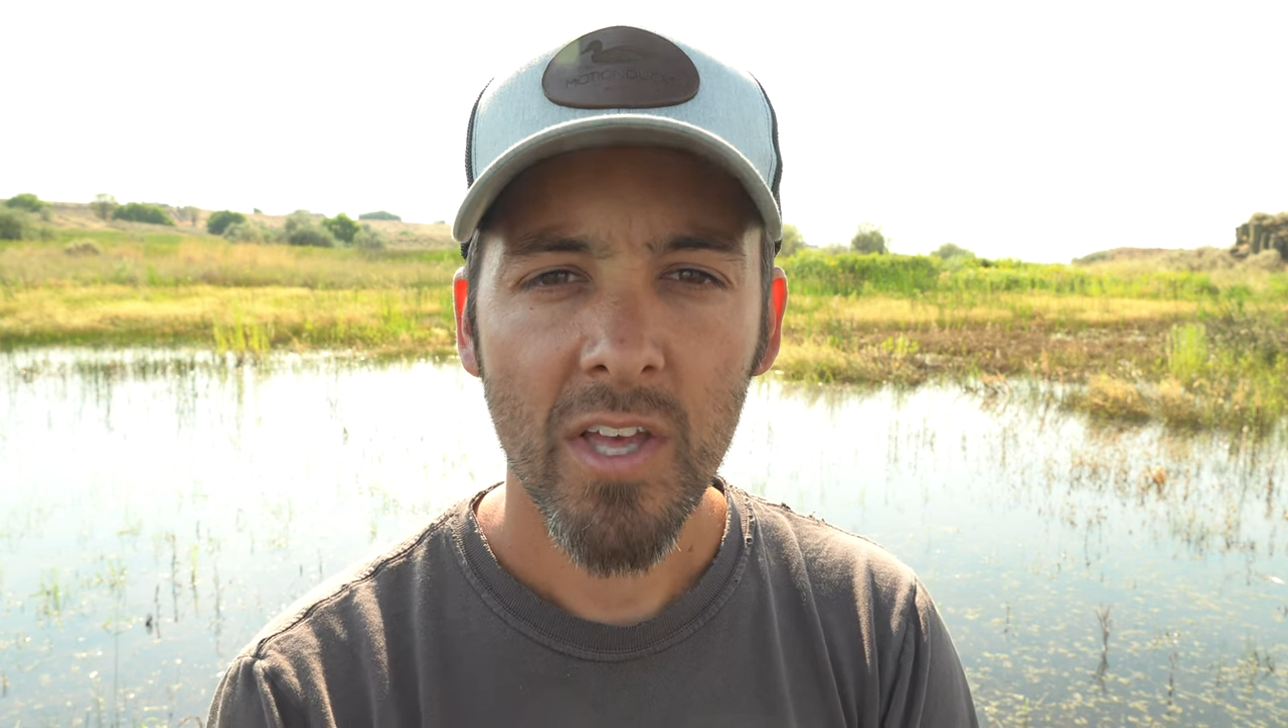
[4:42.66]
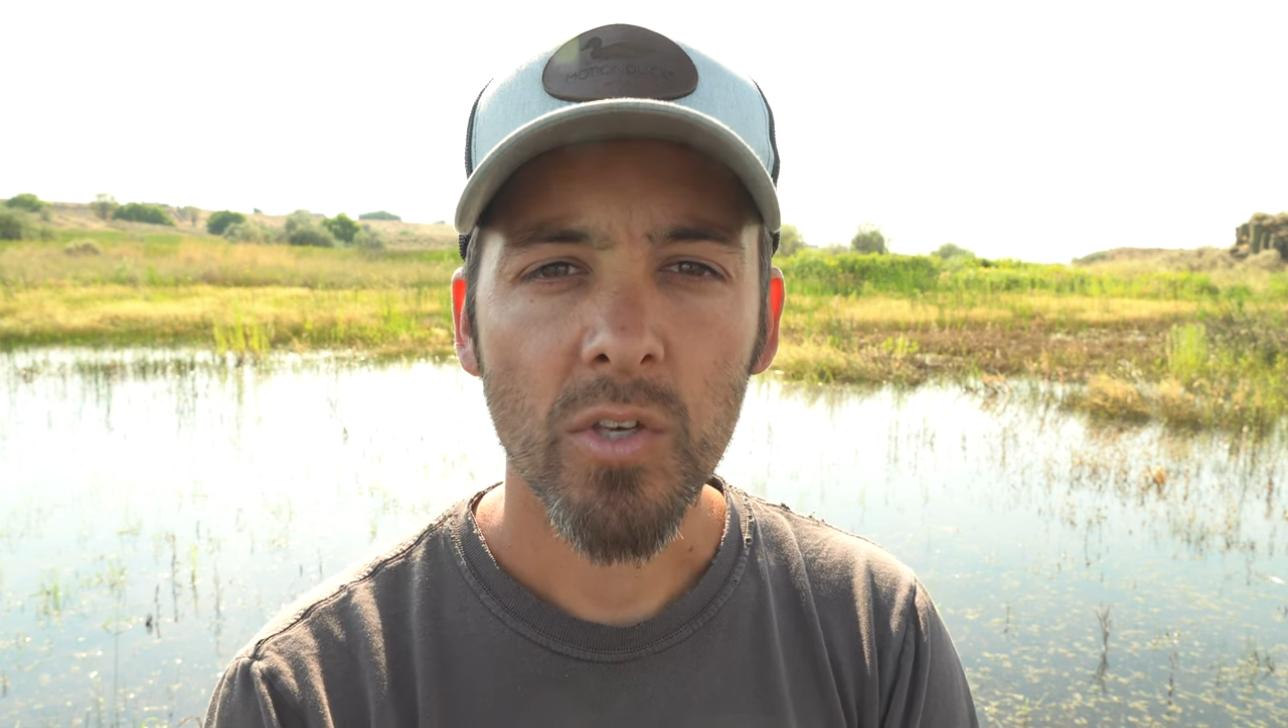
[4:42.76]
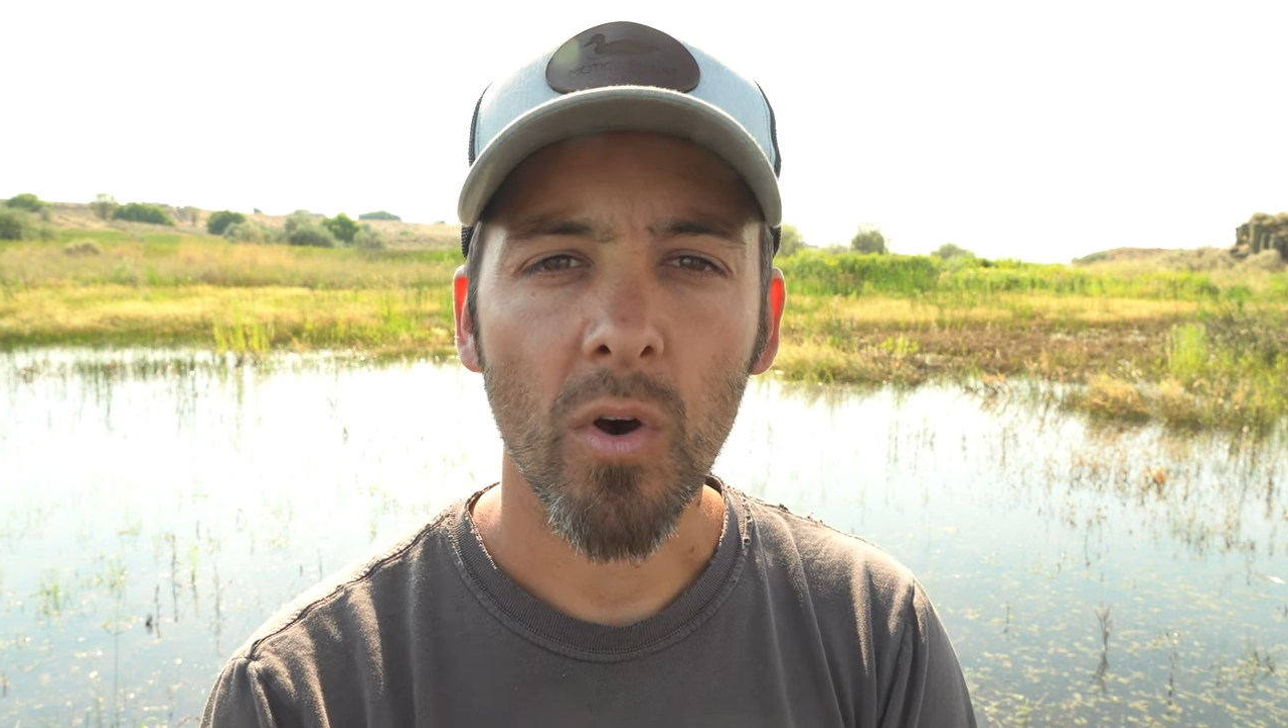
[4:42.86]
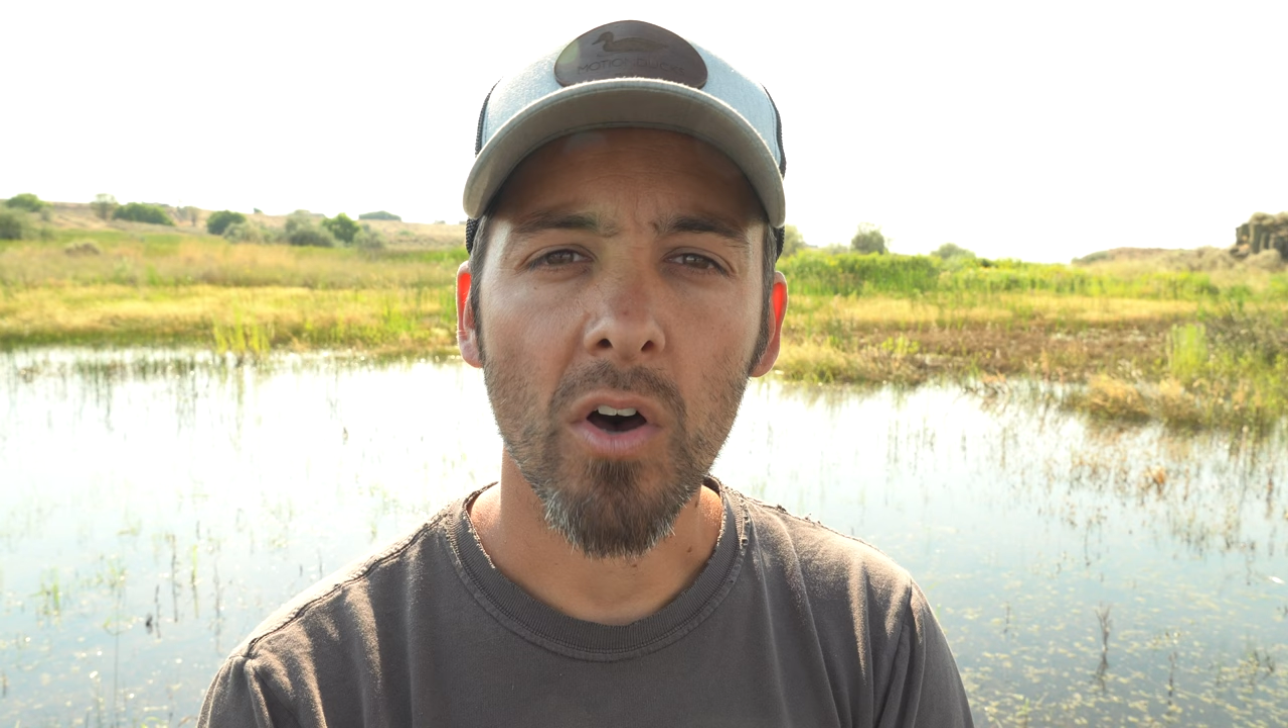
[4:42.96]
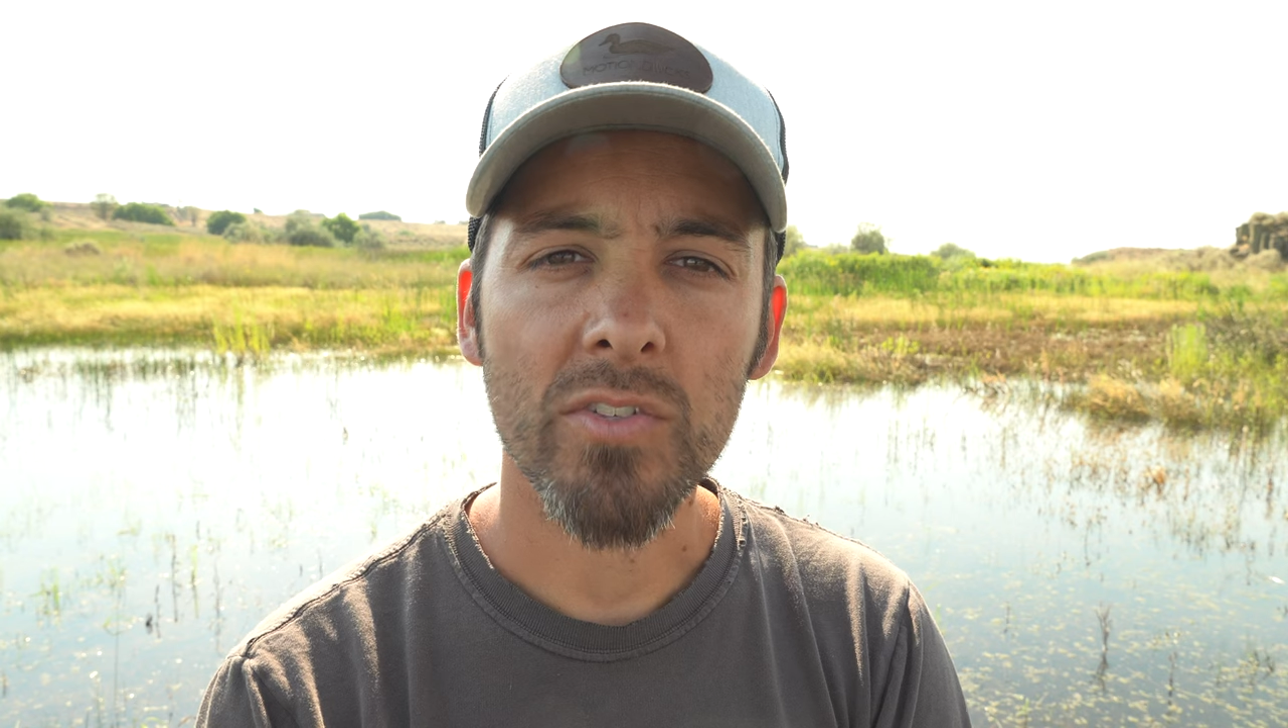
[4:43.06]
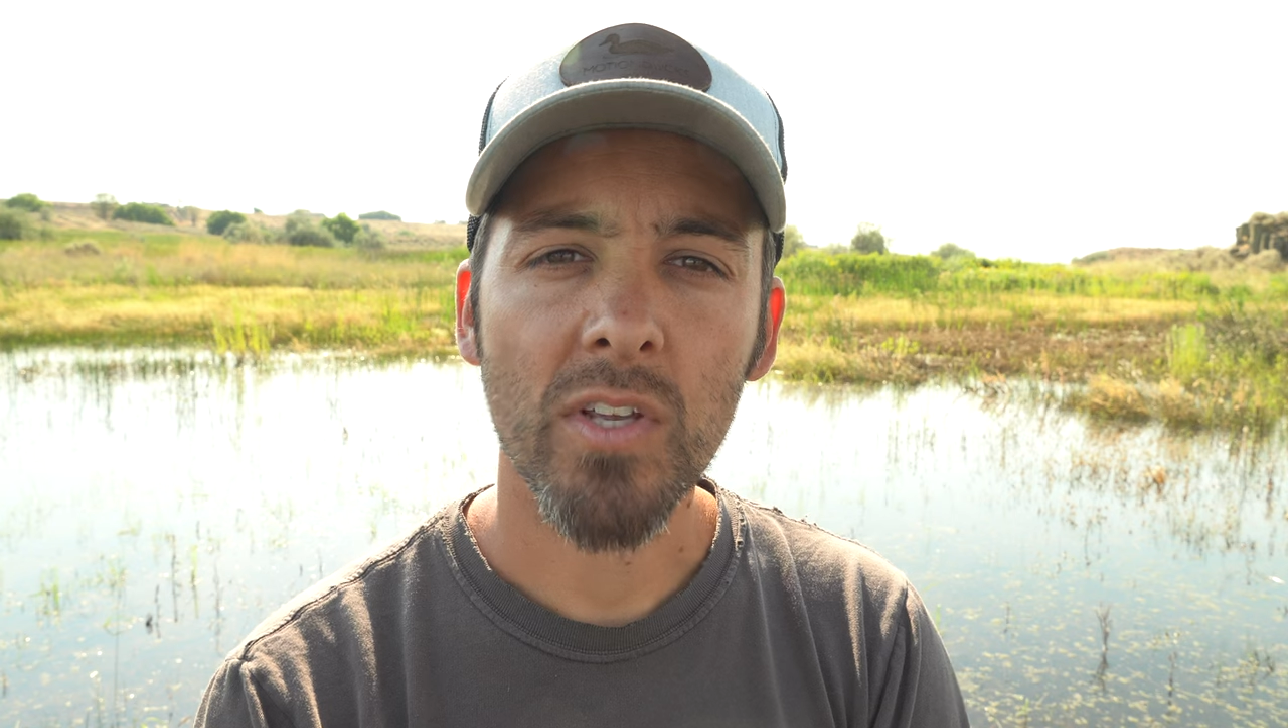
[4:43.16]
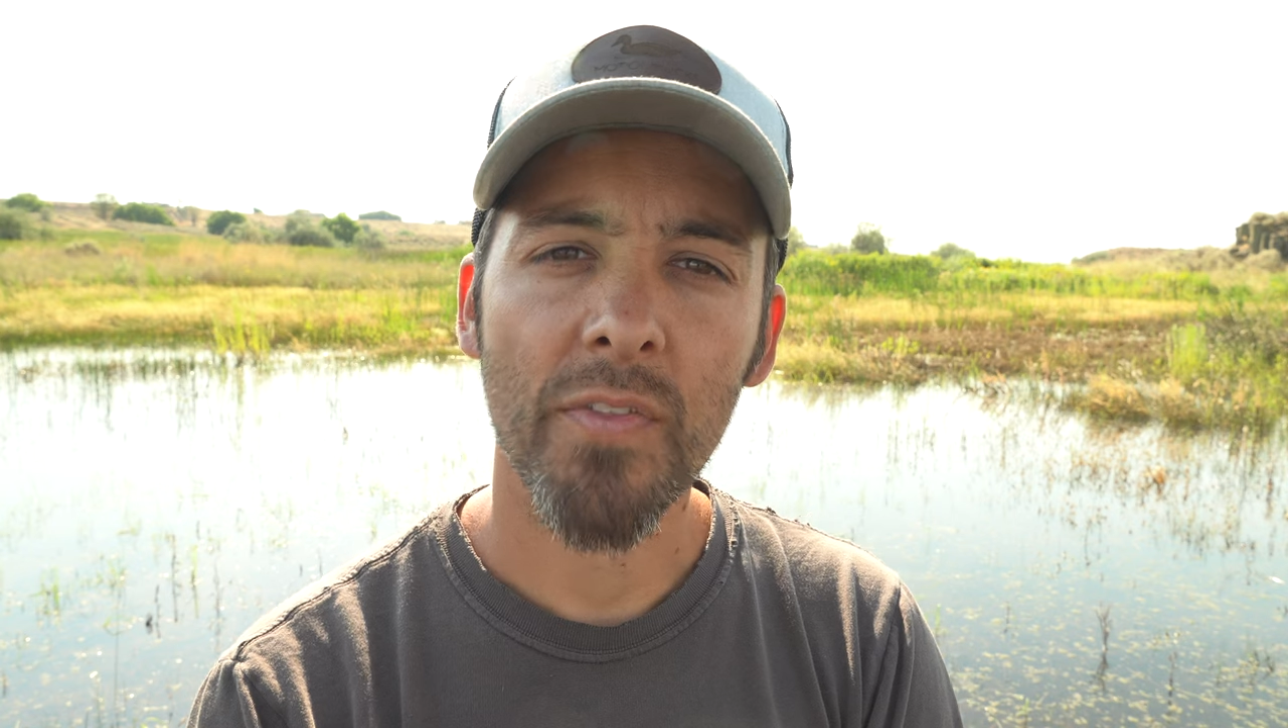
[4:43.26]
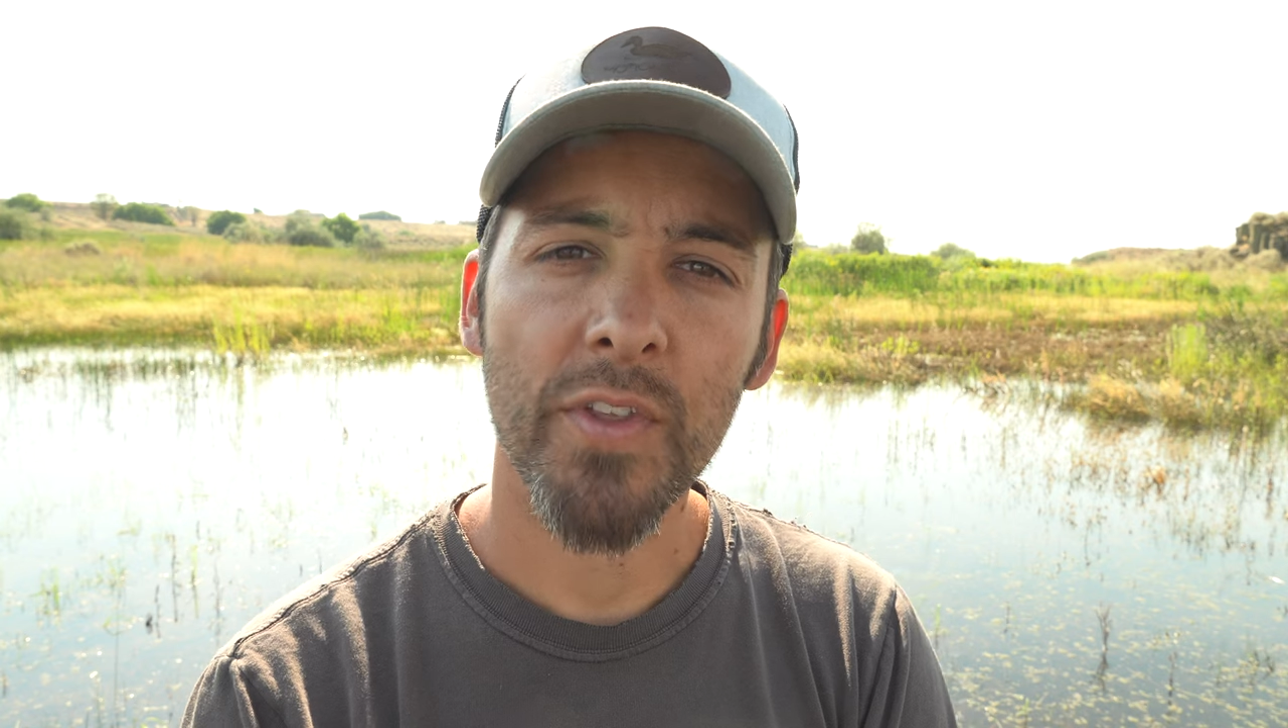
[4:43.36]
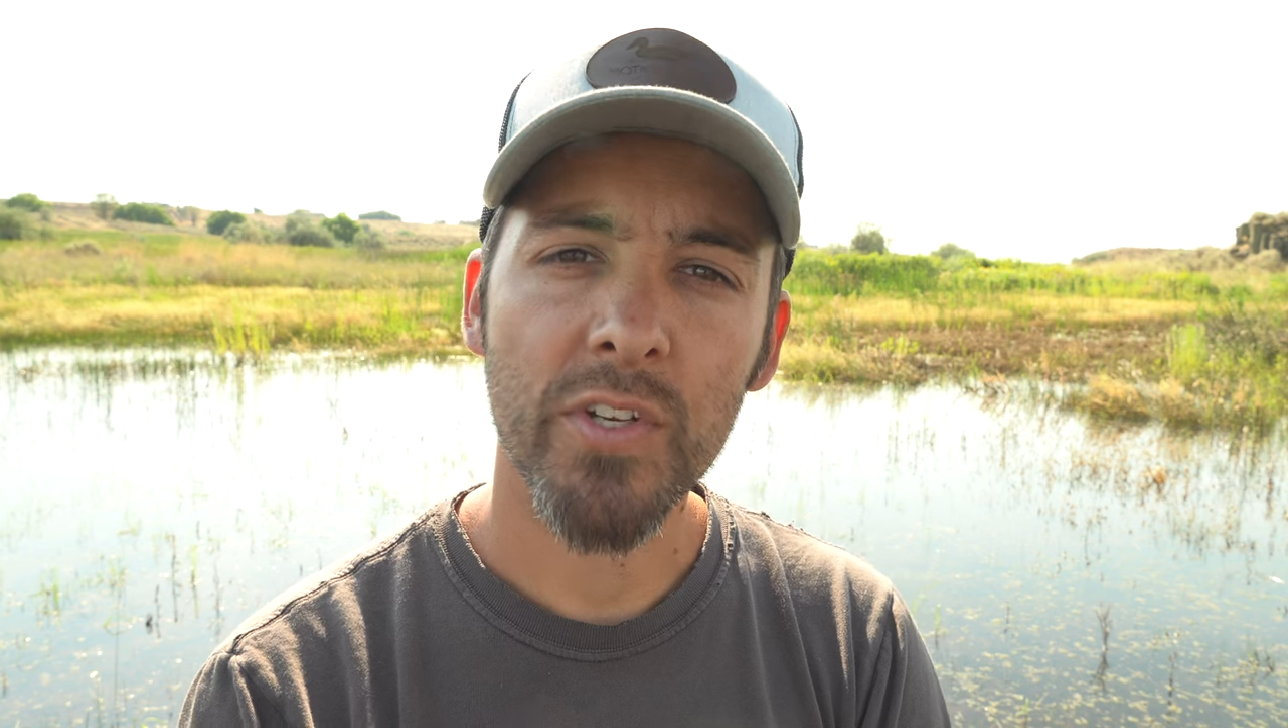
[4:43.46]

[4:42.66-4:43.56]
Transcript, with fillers: You'll also get the